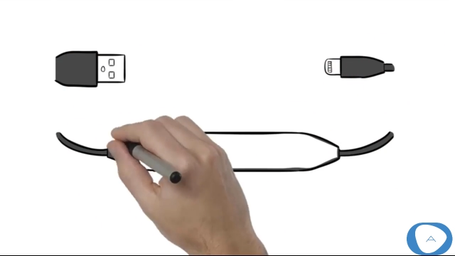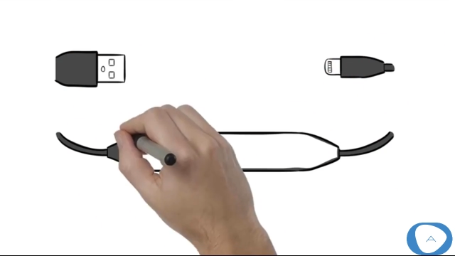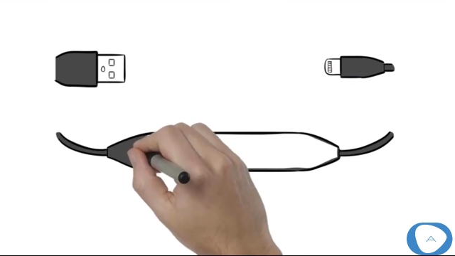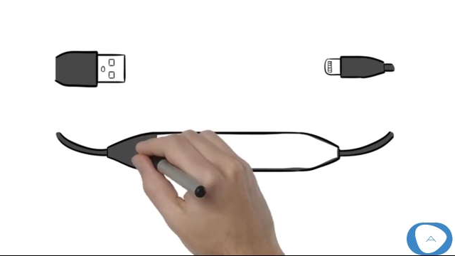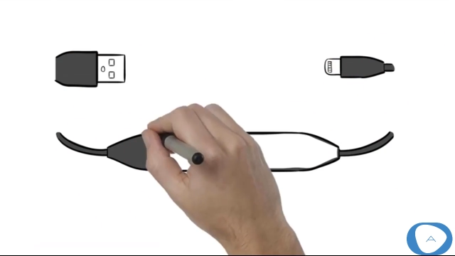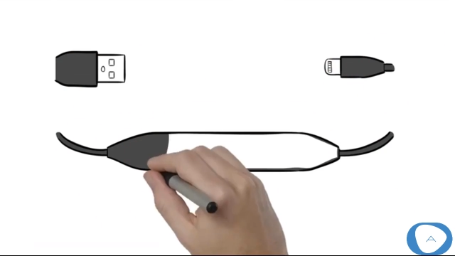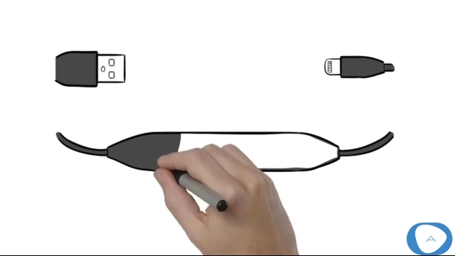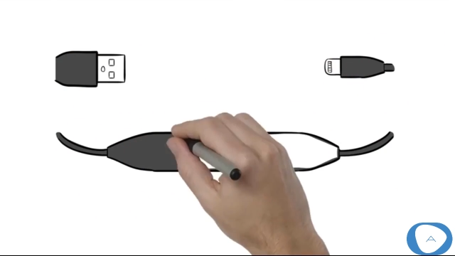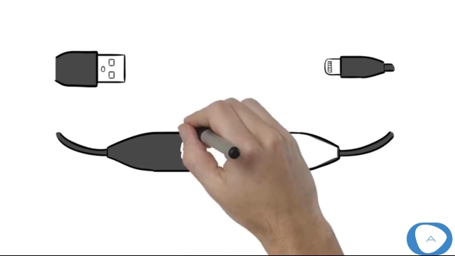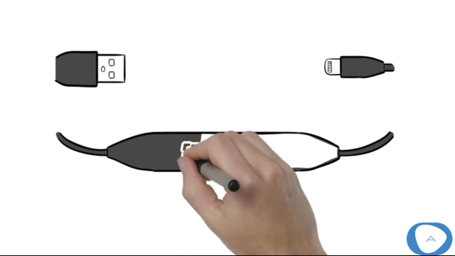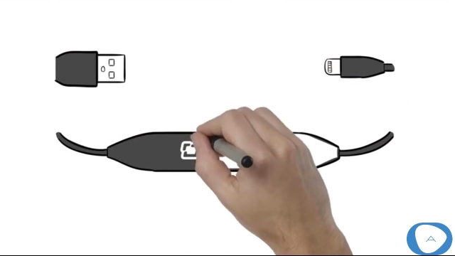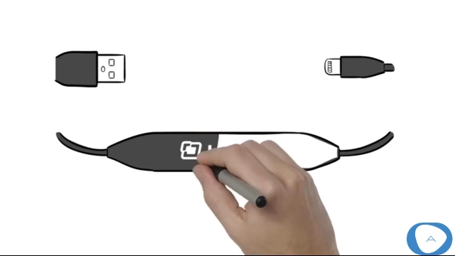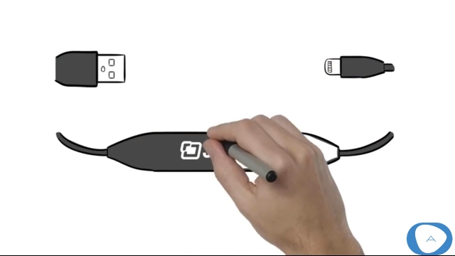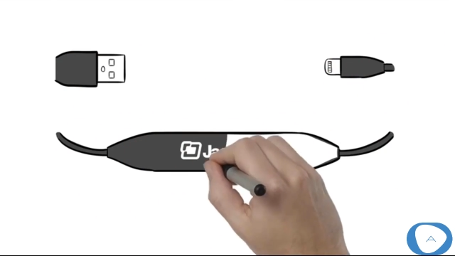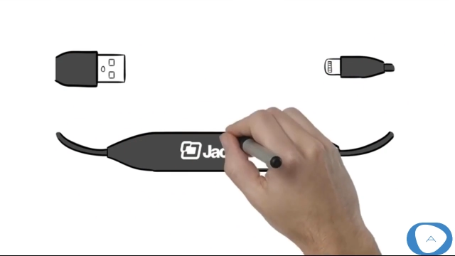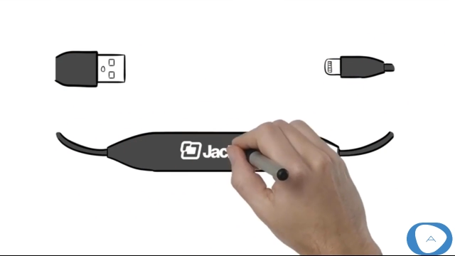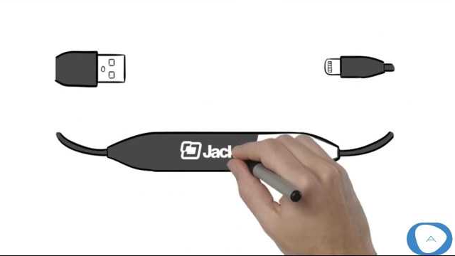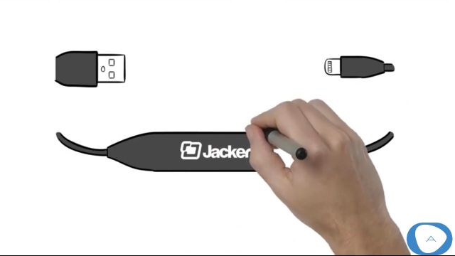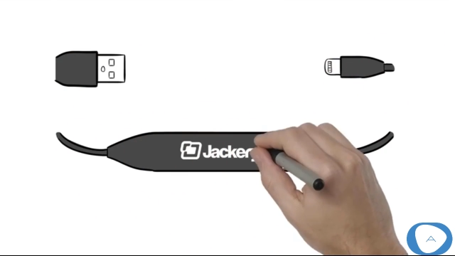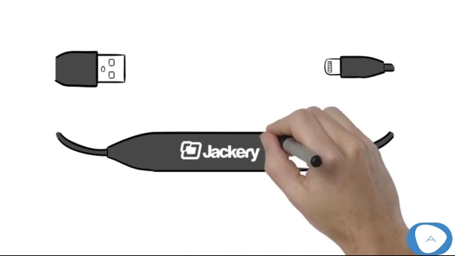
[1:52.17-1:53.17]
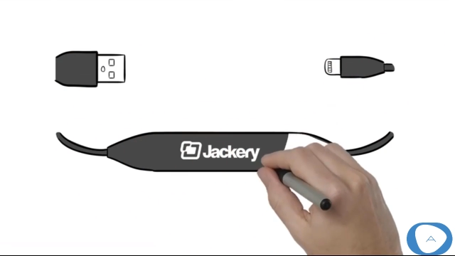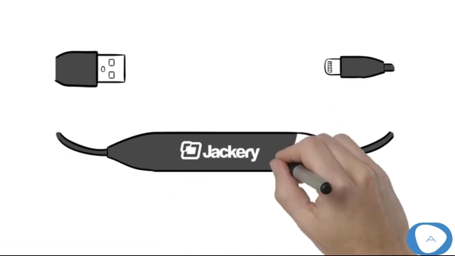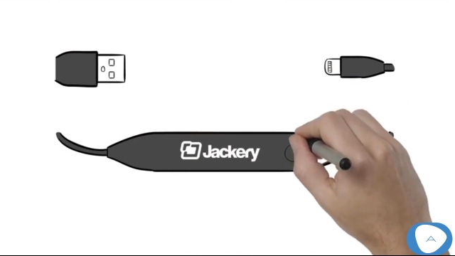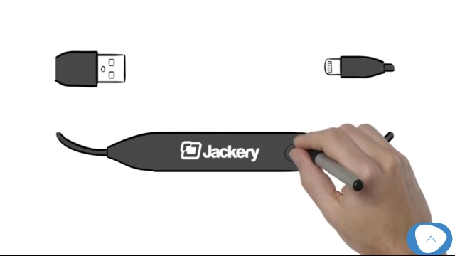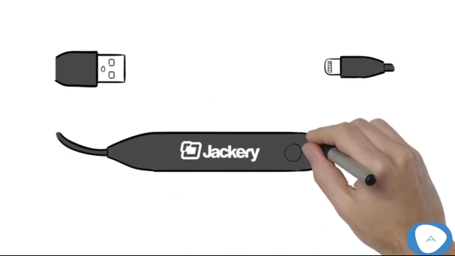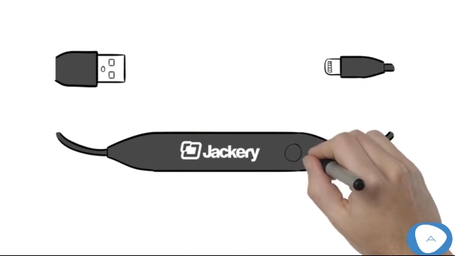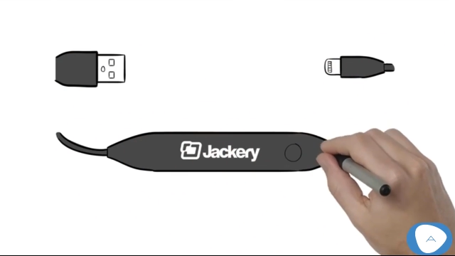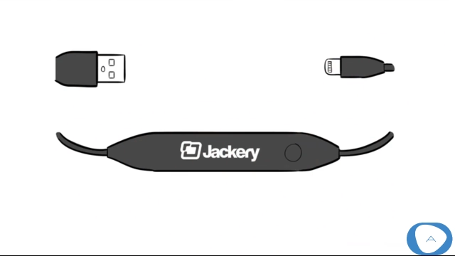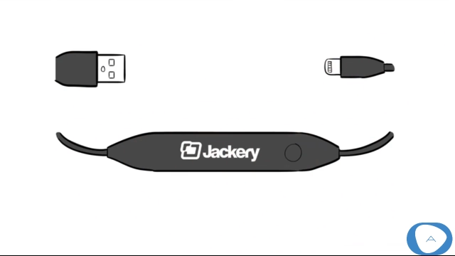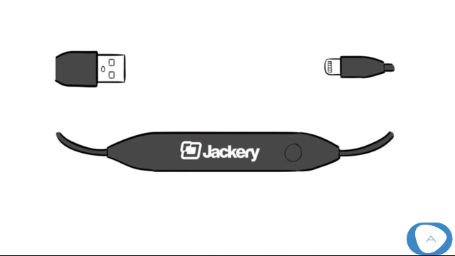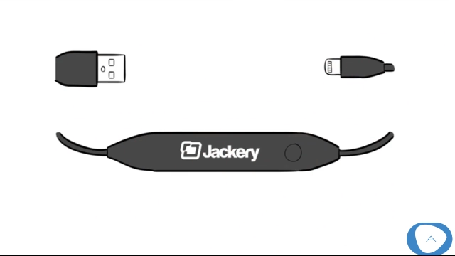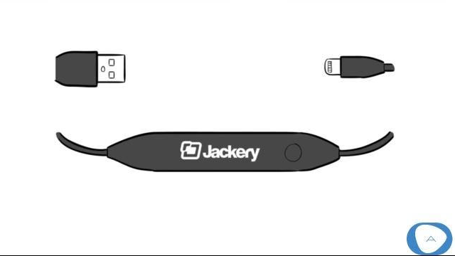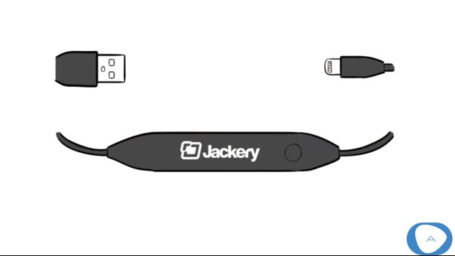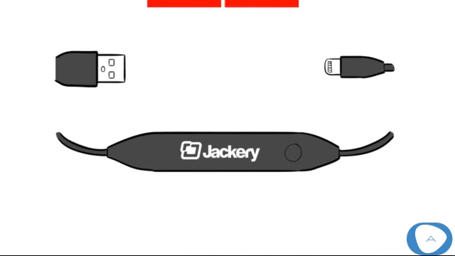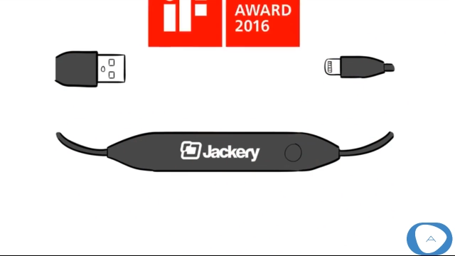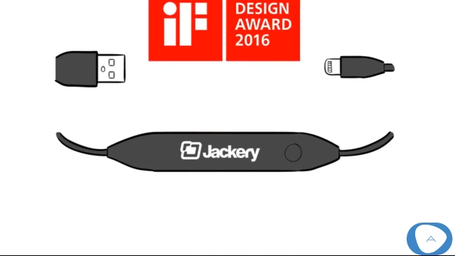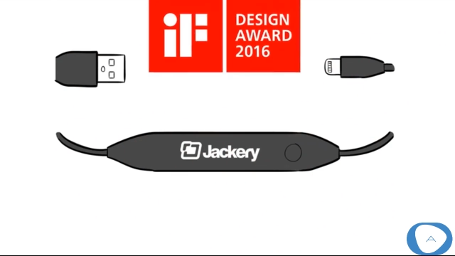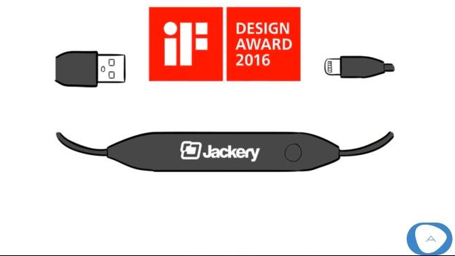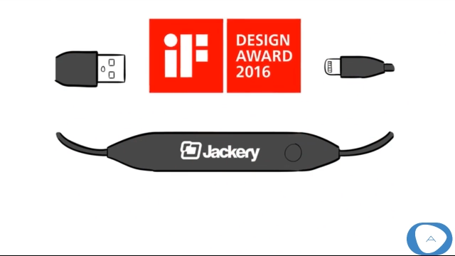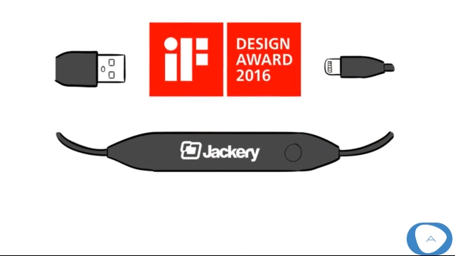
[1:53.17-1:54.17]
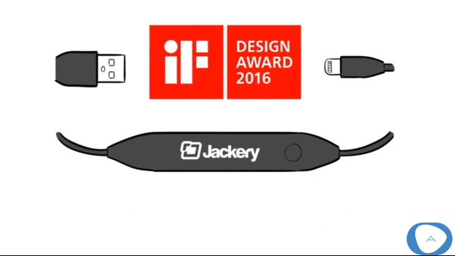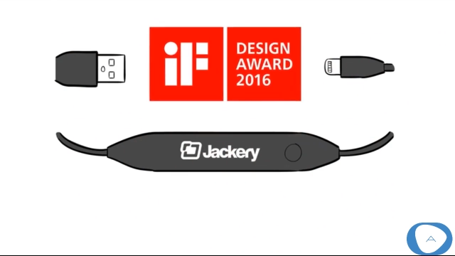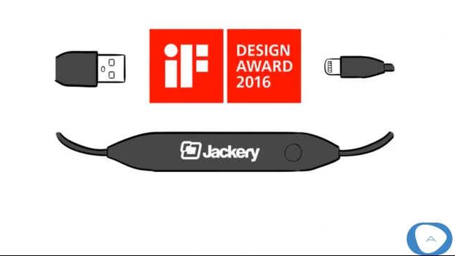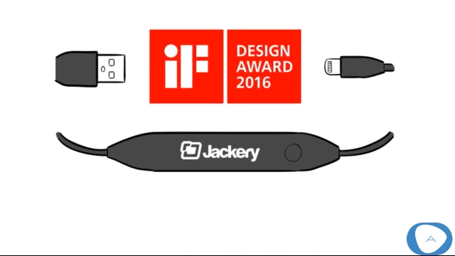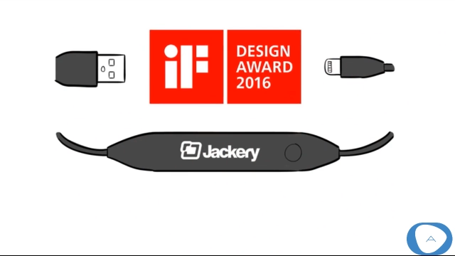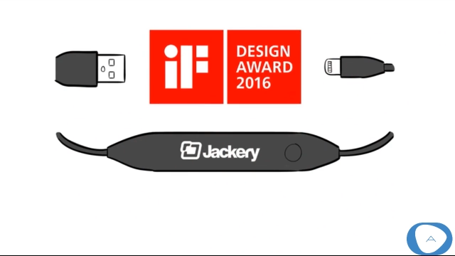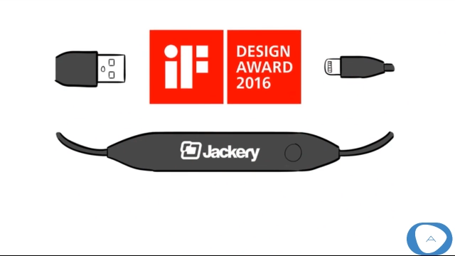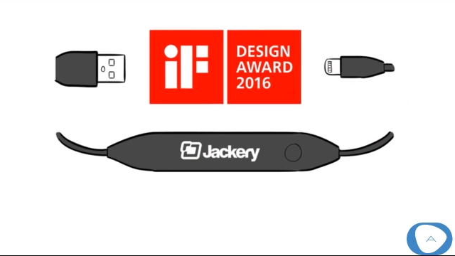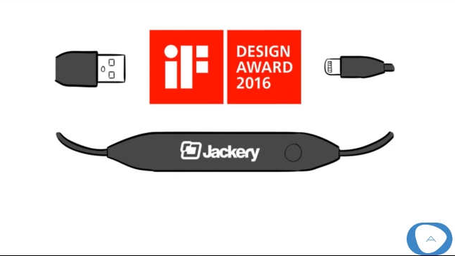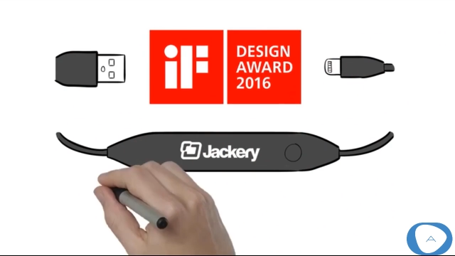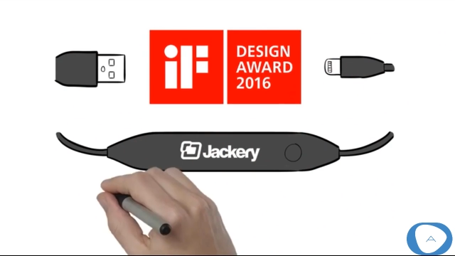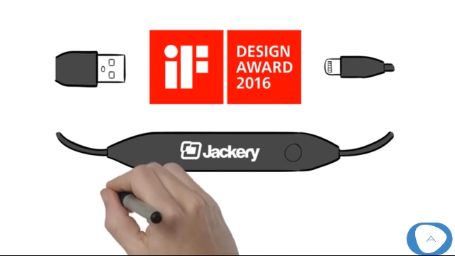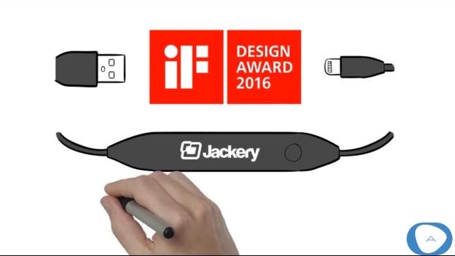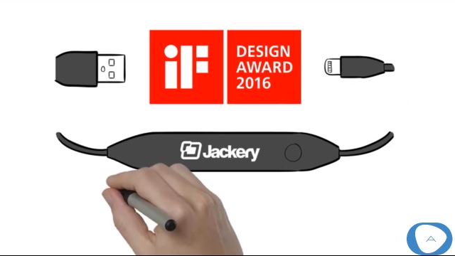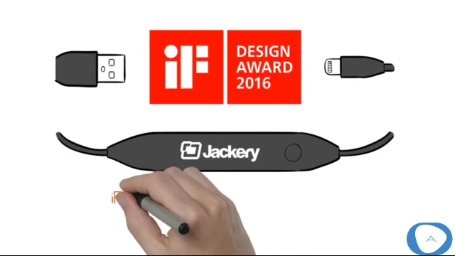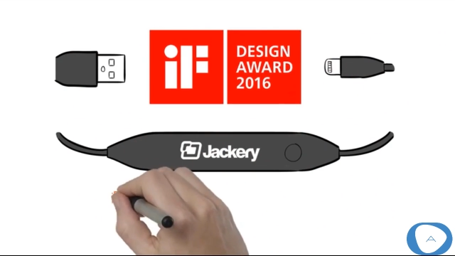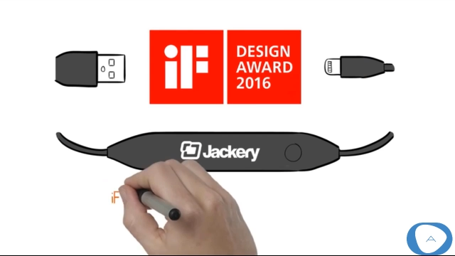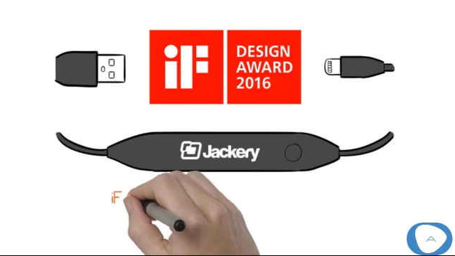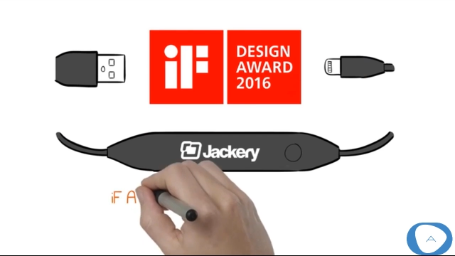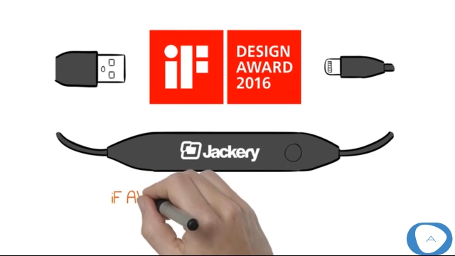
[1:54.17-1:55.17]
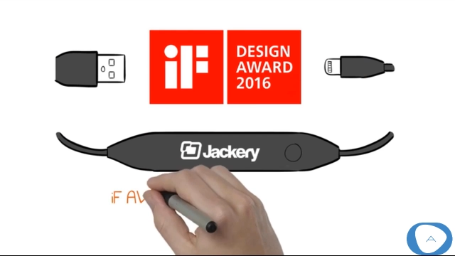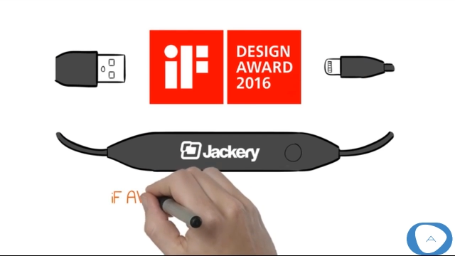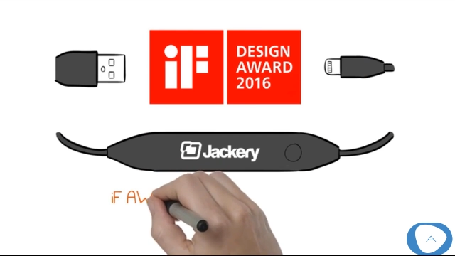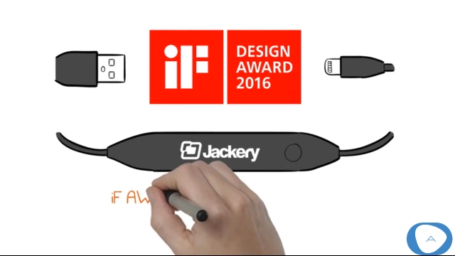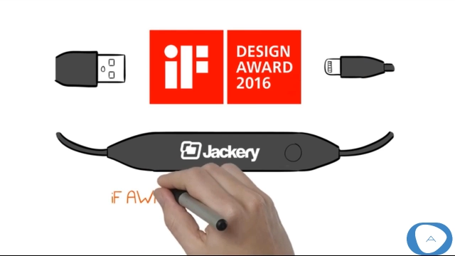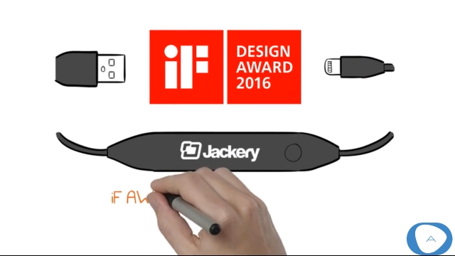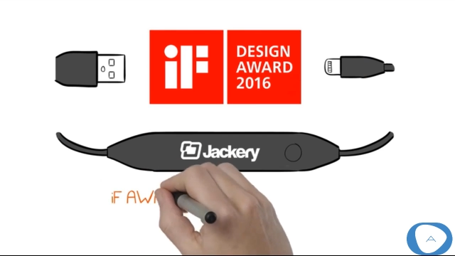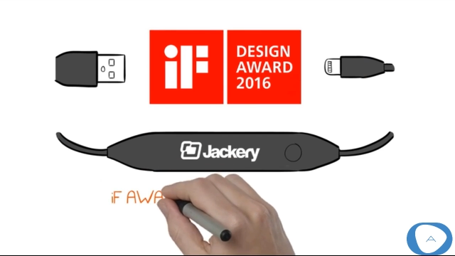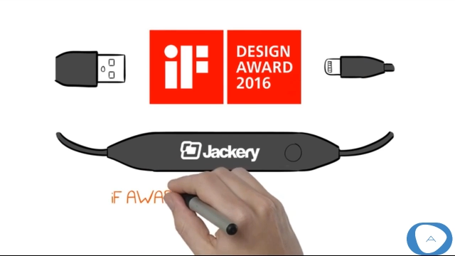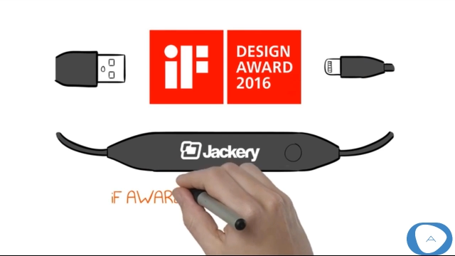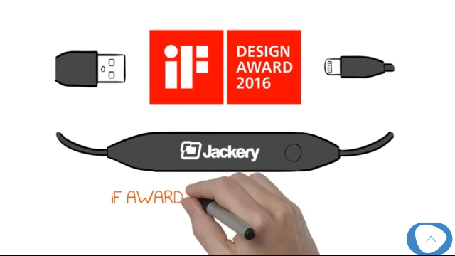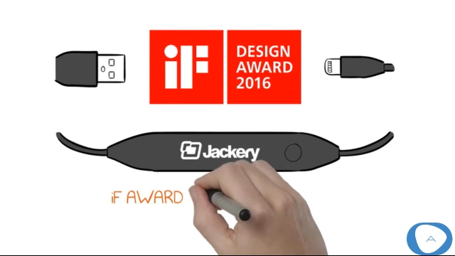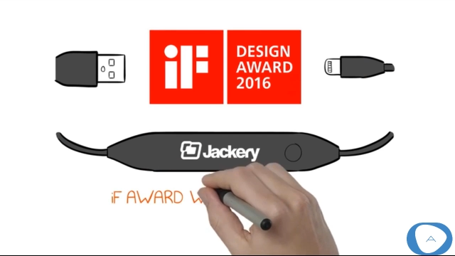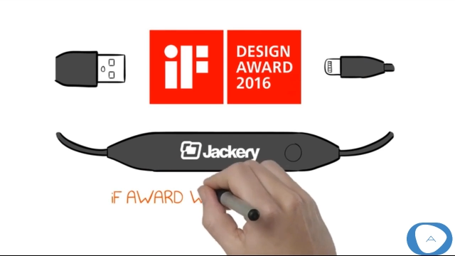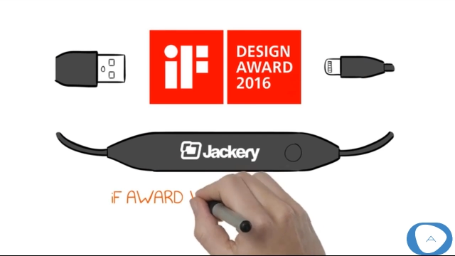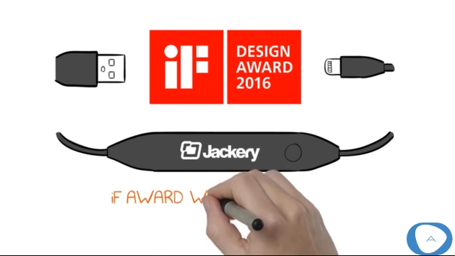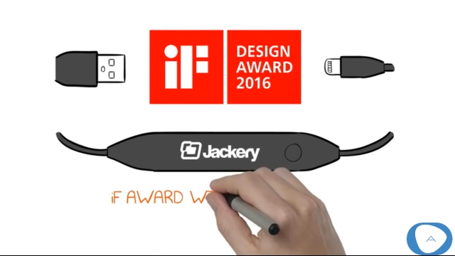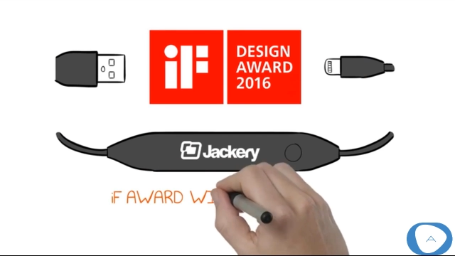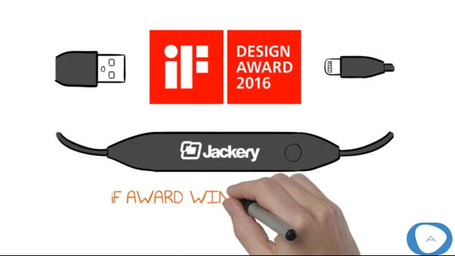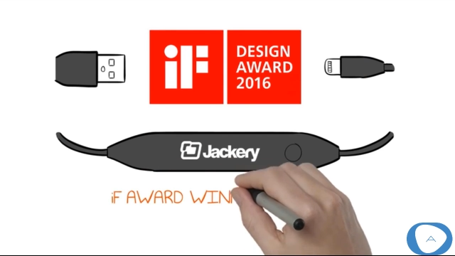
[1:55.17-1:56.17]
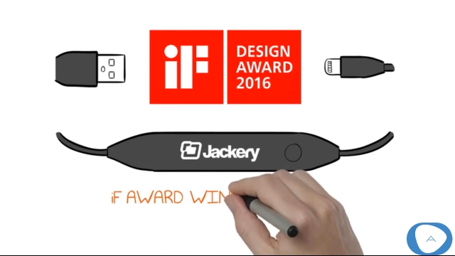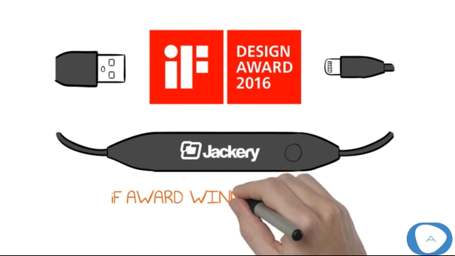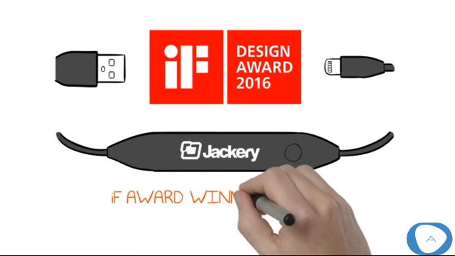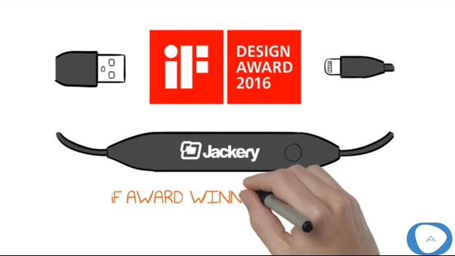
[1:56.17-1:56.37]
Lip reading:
[unreadable: no face in view]